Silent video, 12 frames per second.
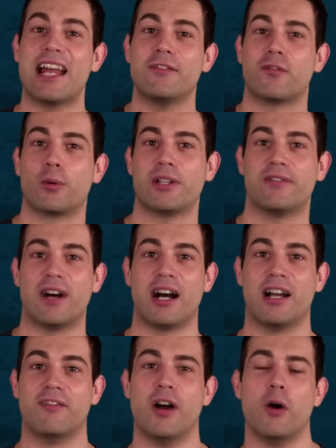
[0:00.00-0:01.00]
and
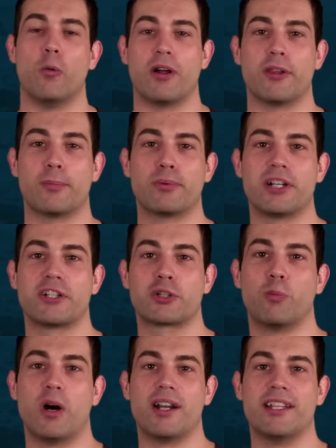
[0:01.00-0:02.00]
45 while the
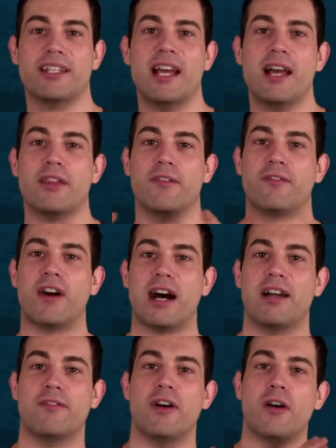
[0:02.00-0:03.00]
British wanted the
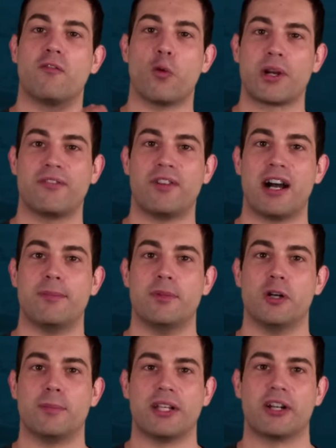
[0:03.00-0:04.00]
545
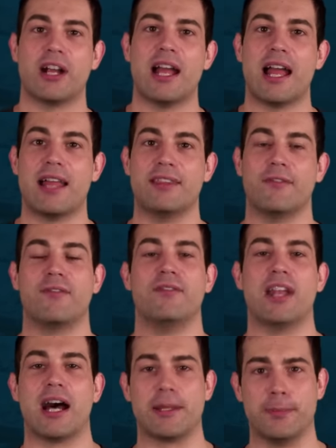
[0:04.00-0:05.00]
millimeter and the
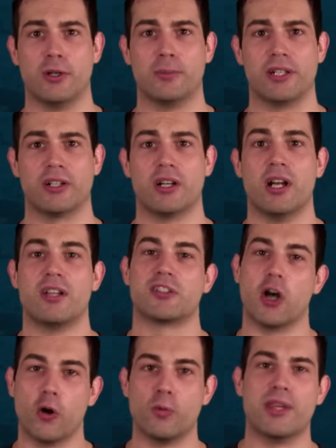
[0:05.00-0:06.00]
9 millimeter.
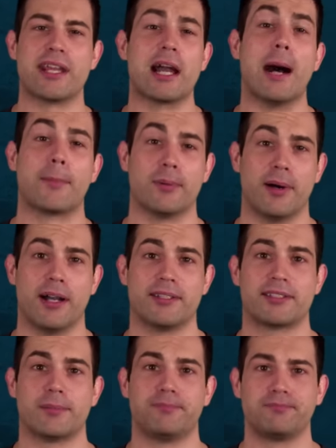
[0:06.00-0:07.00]
So they compromised.